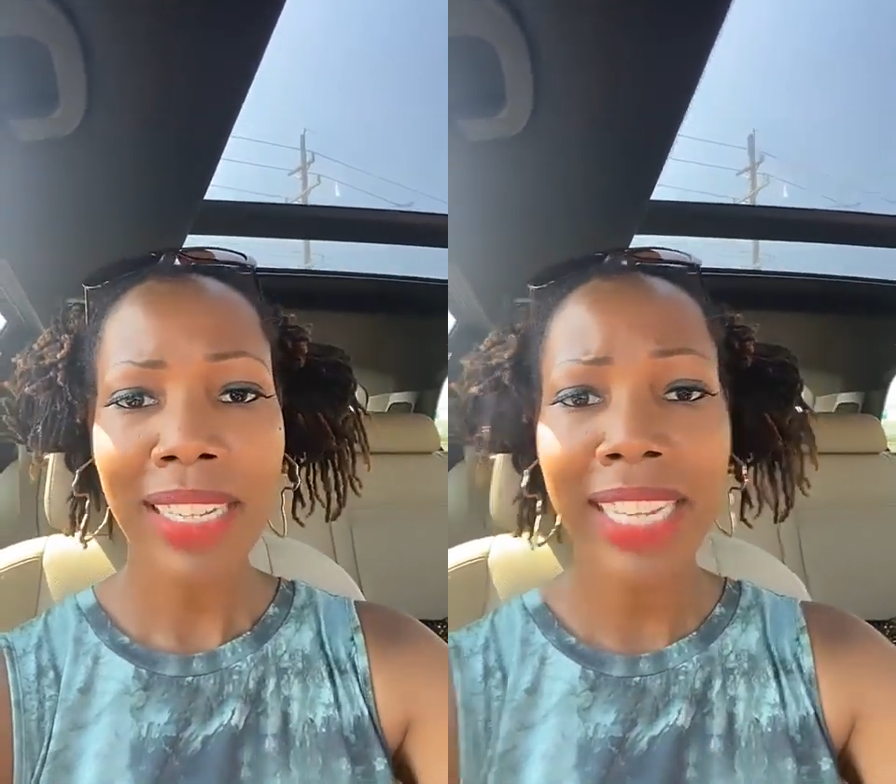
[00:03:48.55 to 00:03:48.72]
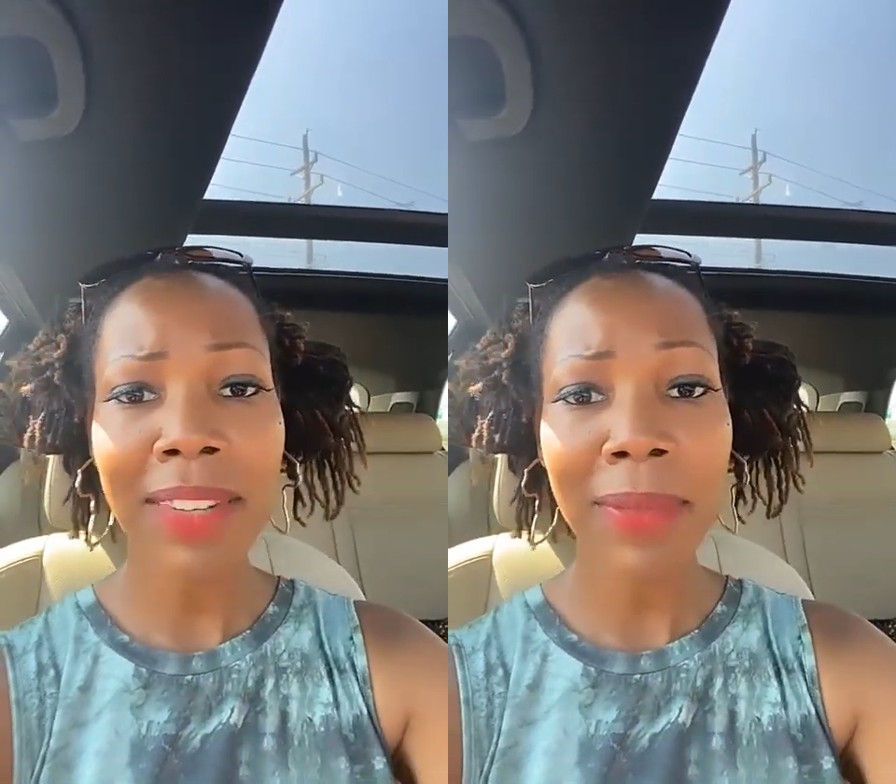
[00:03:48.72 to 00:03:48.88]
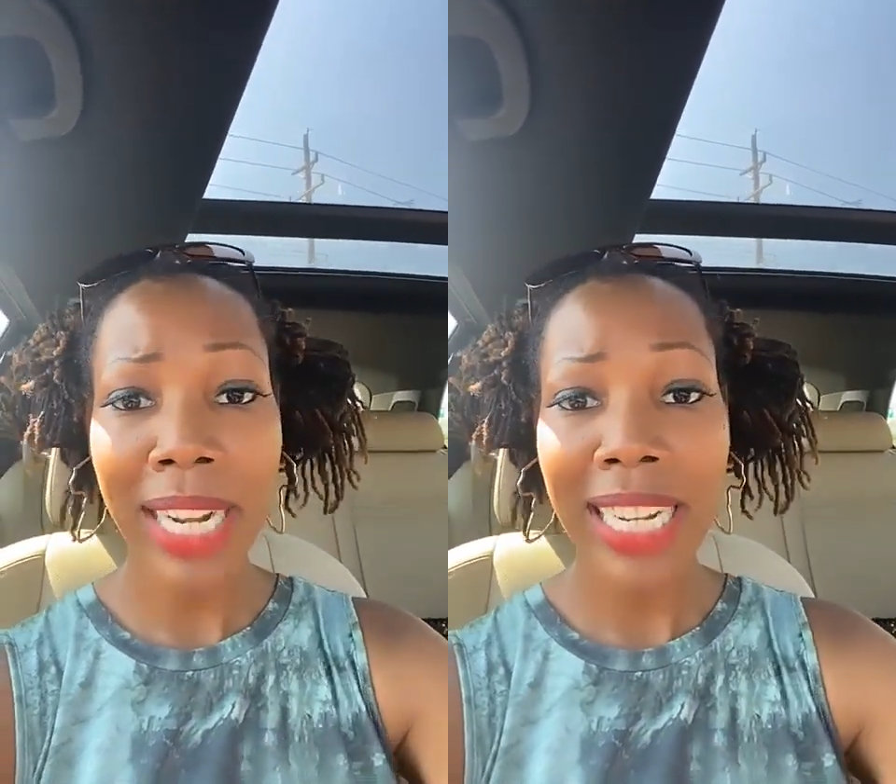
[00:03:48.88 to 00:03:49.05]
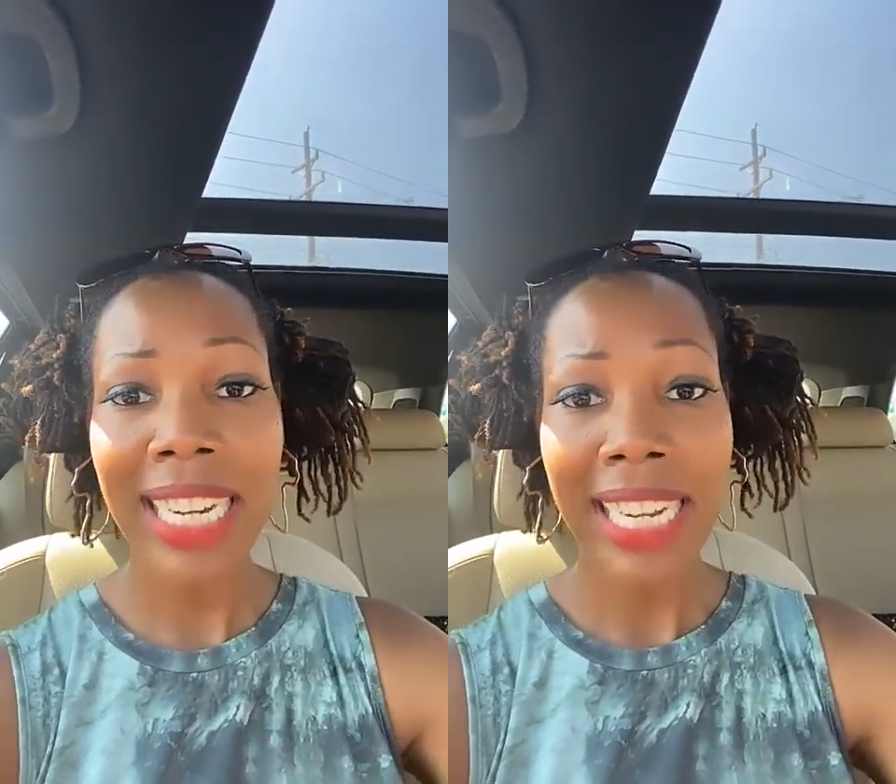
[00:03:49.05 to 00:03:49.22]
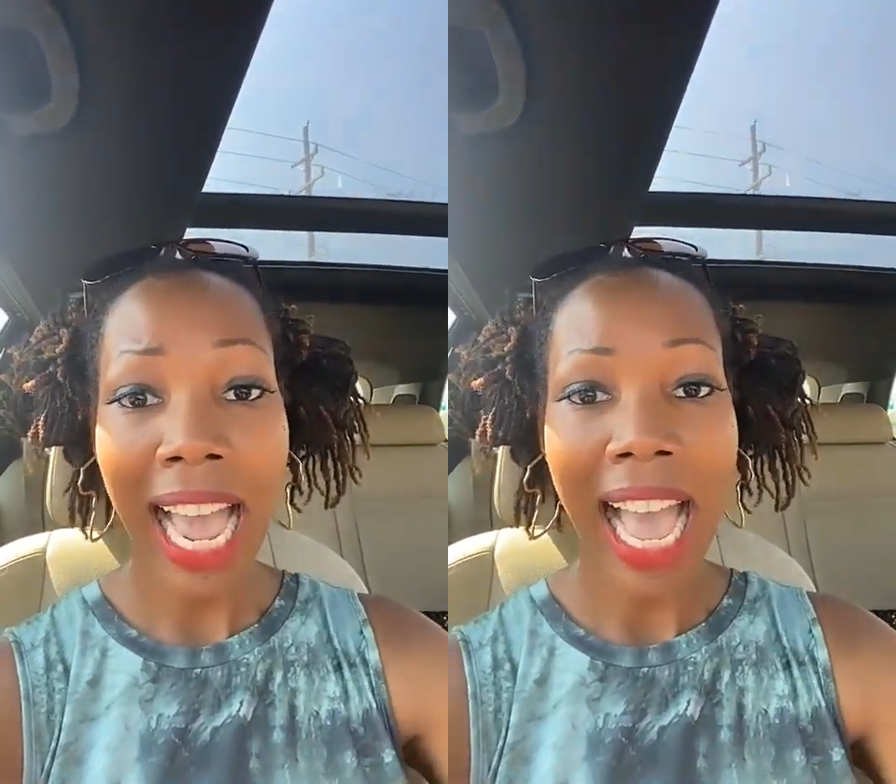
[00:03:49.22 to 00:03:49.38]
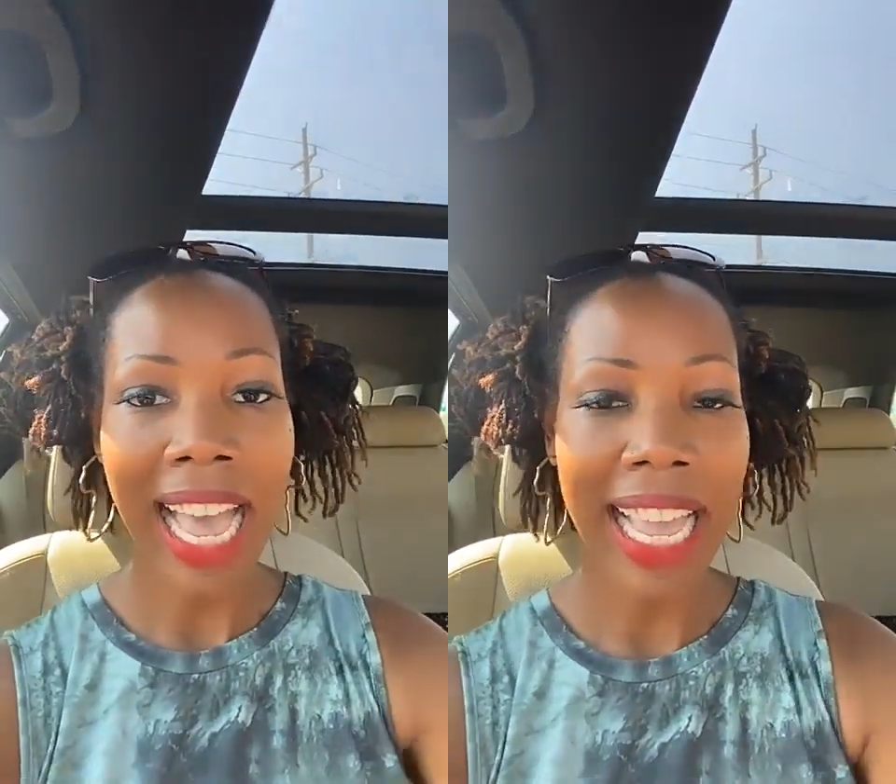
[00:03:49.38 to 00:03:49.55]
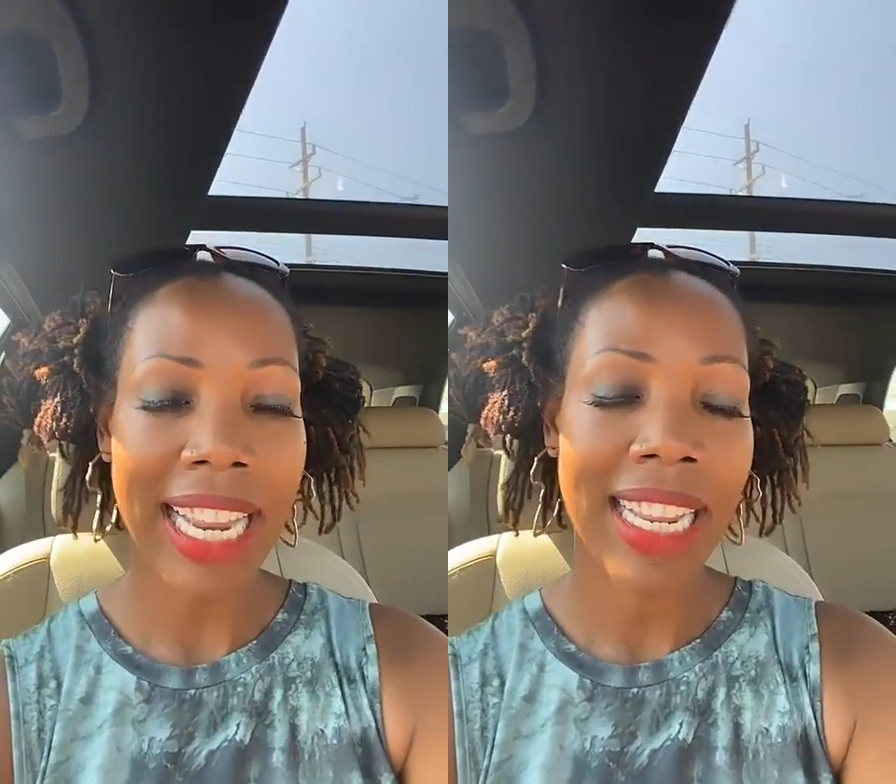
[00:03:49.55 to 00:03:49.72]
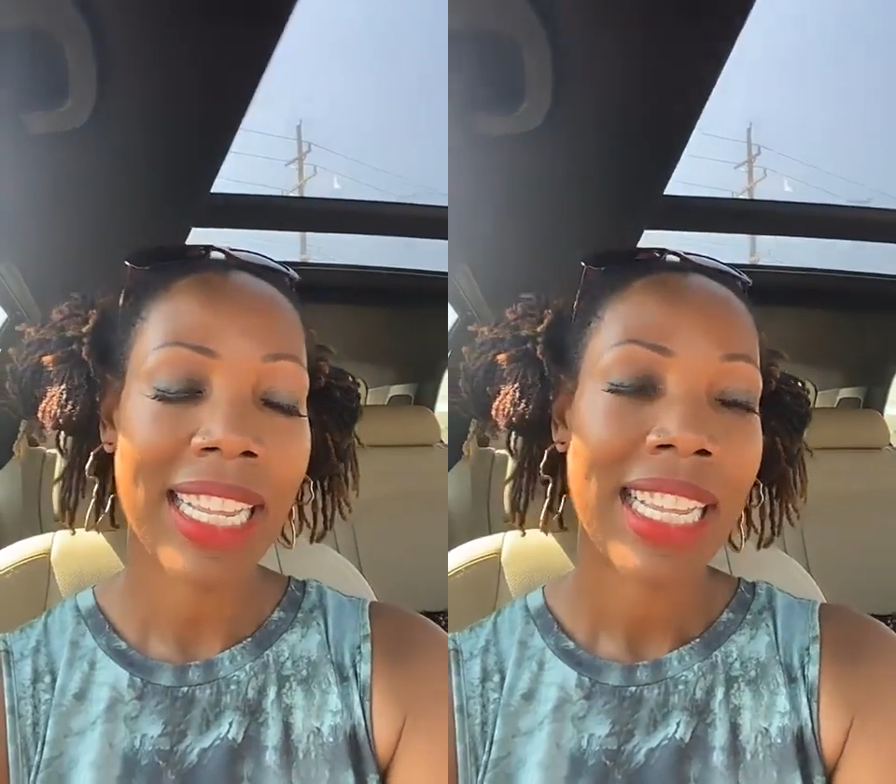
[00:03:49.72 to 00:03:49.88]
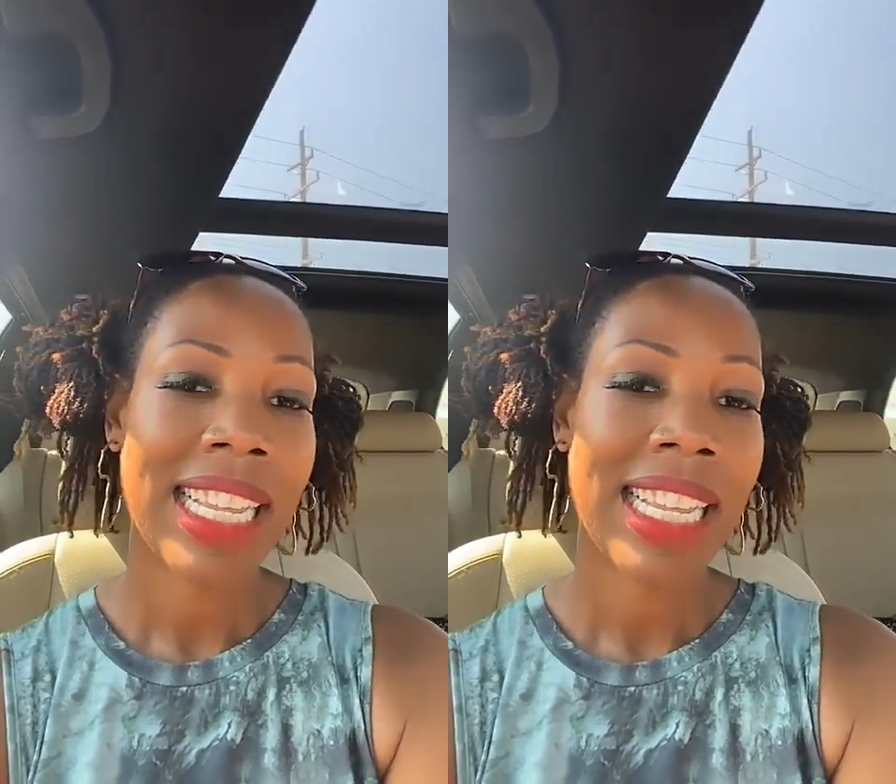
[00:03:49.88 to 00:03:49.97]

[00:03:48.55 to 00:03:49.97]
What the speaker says: getting ready to die.